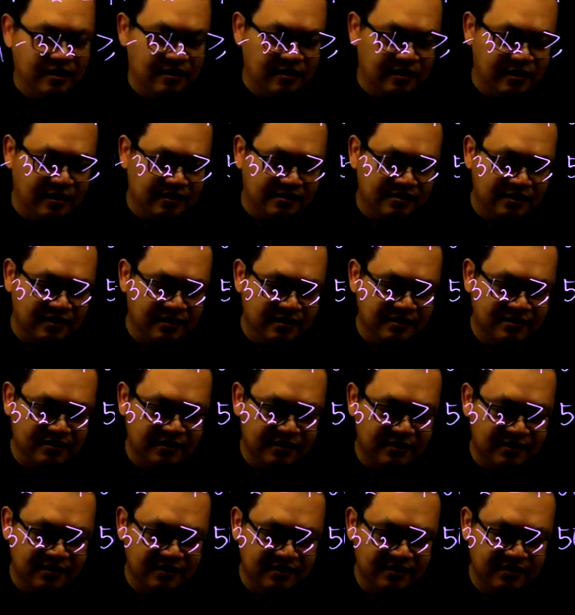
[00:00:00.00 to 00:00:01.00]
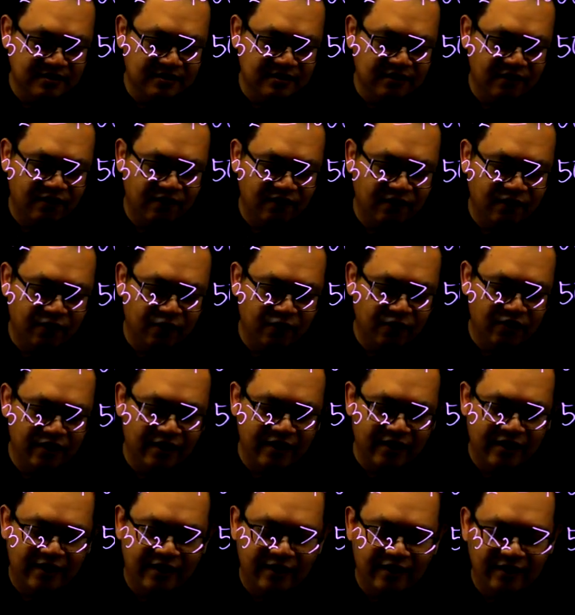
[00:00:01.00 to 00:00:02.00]
Let's say this is 4
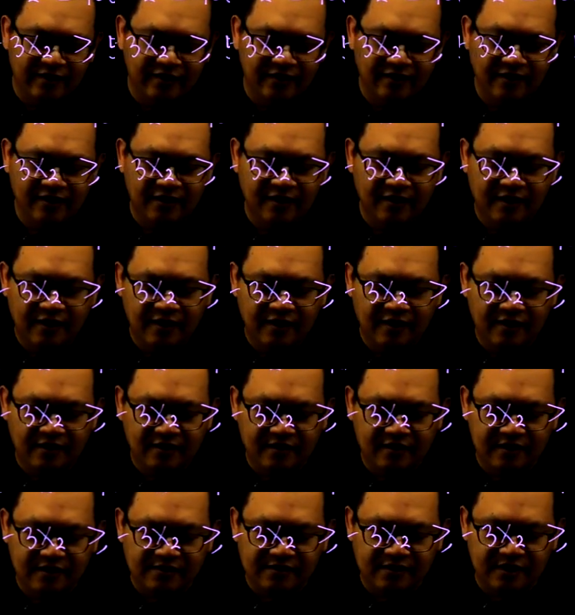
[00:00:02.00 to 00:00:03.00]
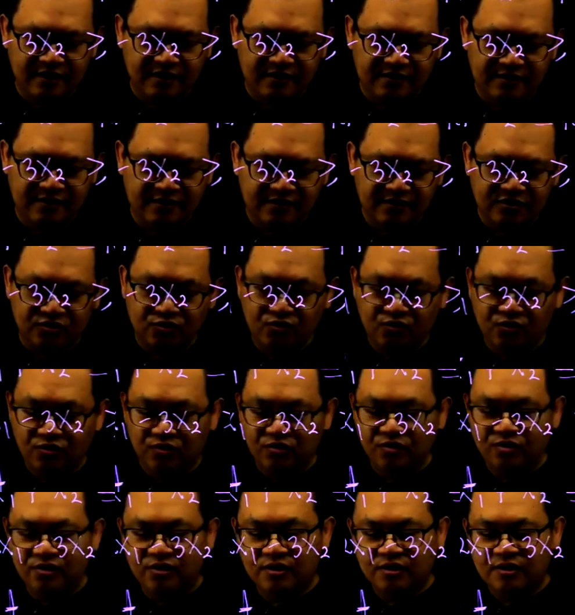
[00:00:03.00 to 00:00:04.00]
again. Let's say this is 2.
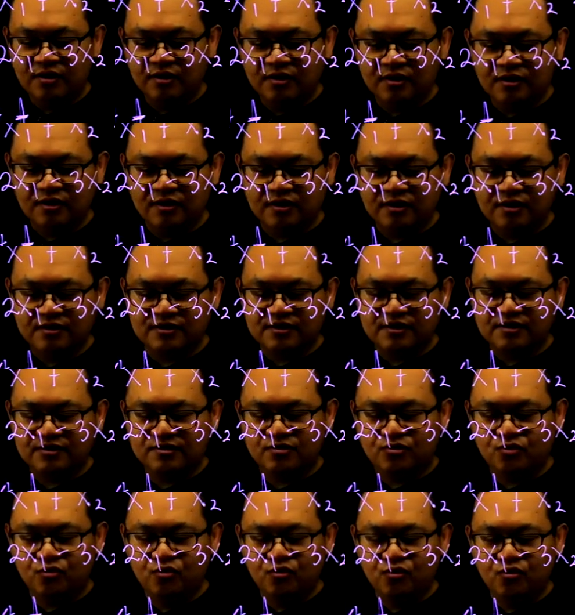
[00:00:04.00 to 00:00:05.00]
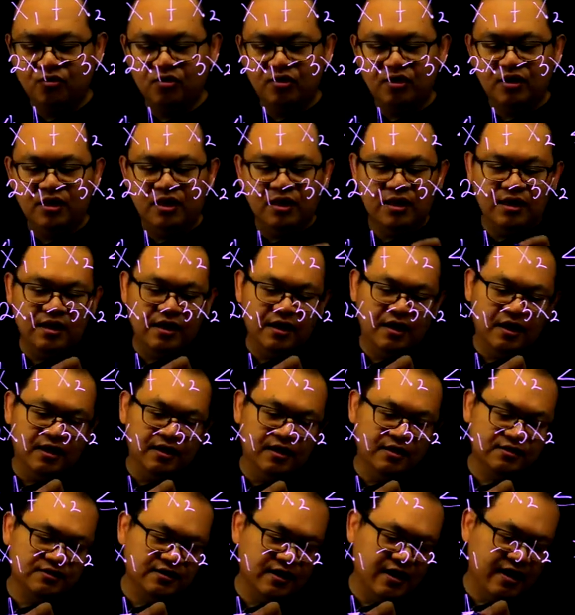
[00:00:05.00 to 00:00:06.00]
This is 2. And
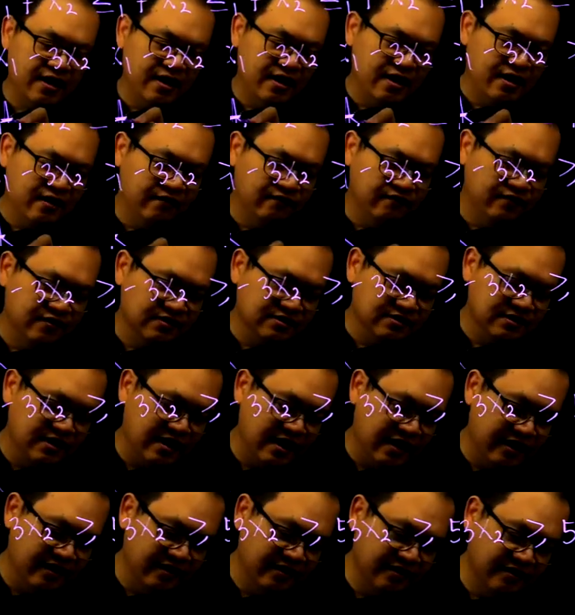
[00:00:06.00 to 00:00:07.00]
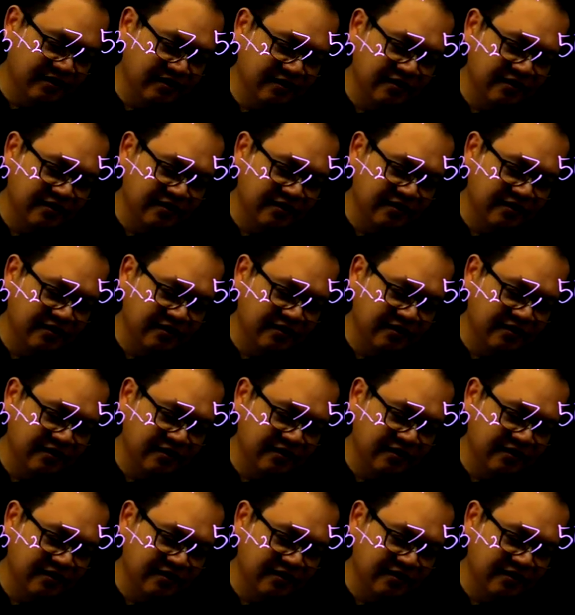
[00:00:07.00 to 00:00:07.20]
let's say I have this line.